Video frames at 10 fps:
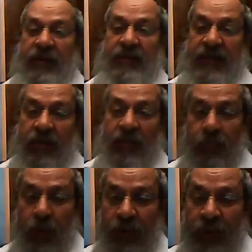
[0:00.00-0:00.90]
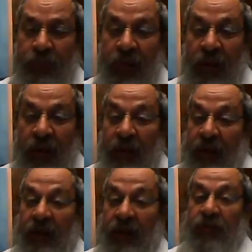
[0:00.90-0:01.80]
ceremony,
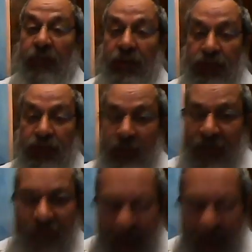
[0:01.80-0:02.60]
and the Baal Shem Tov made